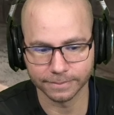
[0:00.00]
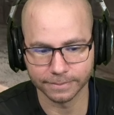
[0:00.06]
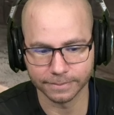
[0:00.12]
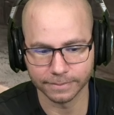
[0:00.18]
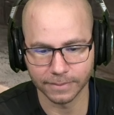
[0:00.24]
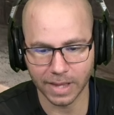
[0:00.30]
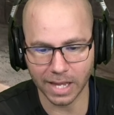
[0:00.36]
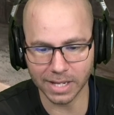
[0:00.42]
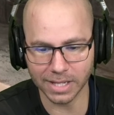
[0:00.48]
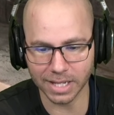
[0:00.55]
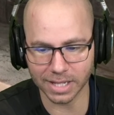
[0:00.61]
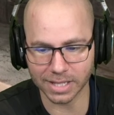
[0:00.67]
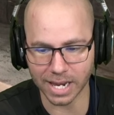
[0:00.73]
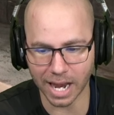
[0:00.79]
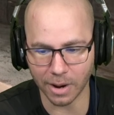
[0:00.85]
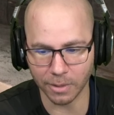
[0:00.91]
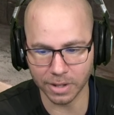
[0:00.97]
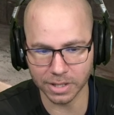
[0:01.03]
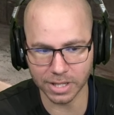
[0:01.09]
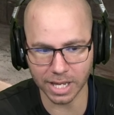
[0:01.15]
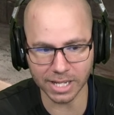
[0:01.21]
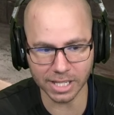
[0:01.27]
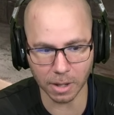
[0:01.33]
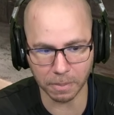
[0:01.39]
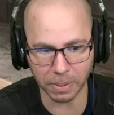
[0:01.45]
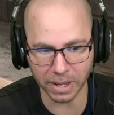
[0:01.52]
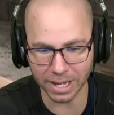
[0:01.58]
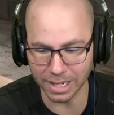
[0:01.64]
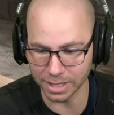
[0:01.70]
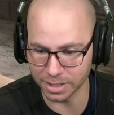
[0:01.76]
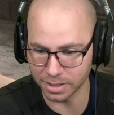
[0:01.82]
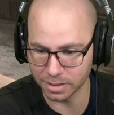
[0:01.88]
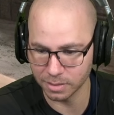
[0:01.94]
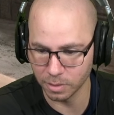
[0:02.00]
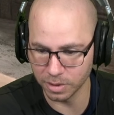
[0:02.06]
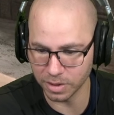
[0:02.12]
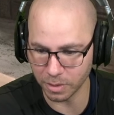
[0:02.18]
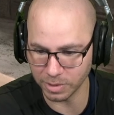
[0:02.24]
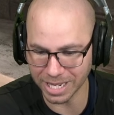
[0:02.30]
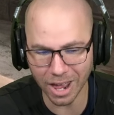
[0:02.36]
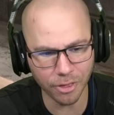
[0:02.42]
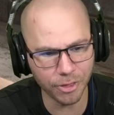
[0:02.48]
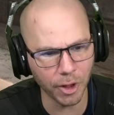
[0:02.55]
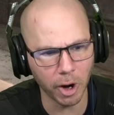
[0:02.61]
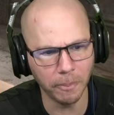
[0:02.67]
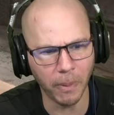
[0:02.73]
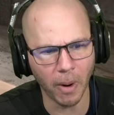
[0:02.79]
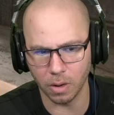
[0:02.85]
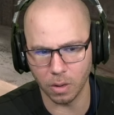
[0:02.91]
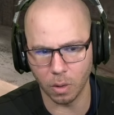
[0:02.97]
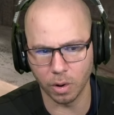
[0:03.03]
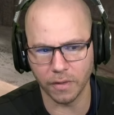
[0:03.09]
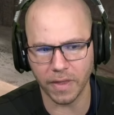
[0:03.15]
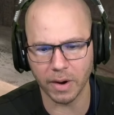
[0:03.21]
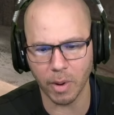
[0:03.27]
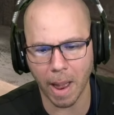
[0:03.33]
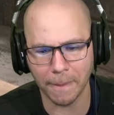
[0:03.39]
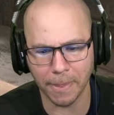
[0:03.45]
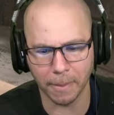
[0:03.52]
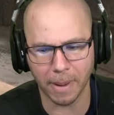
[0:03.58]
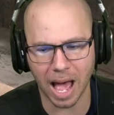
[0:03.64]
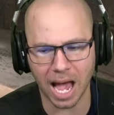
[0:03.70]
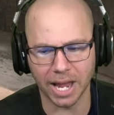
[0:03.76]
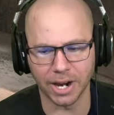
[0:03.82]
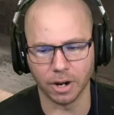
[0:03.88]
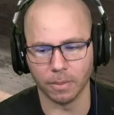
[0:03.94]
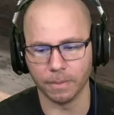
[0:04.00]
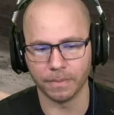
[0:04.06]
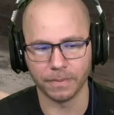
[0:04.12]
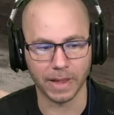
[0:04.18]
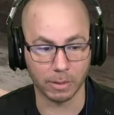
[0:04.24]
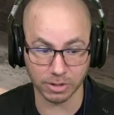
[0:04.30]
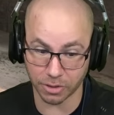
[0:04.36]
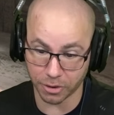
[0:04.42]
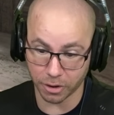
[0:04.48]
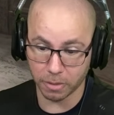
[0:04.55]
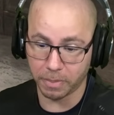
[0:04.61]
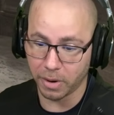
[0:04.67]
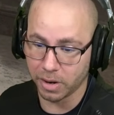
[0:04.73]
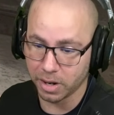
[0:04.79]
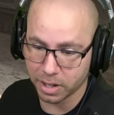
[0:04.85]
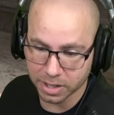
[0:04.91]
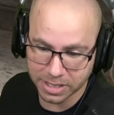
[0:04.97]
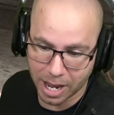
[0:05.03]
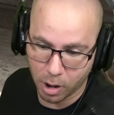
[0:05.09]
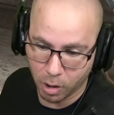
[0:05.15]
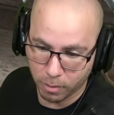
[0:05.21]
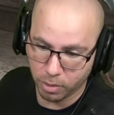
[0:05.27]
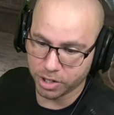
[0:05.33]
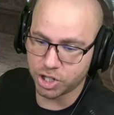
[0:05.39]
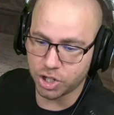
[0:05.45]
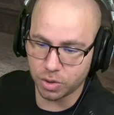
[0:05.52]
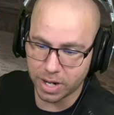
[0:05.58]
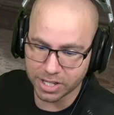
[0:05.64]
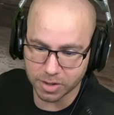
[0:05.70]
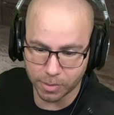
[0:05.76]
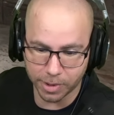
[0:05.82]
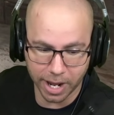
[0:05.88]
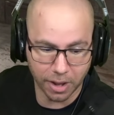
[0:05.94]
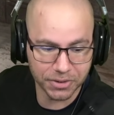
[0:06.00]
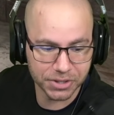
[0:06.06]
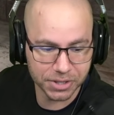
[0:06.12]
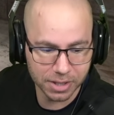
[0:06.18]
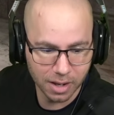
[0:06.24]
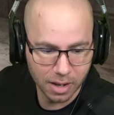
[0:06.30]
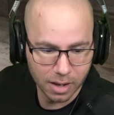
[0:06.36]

They just get sandwiched. They just get pinched. Was that a third party? Or did they wrap up behind them? That was a third party because now homeboy's shooting at someone else.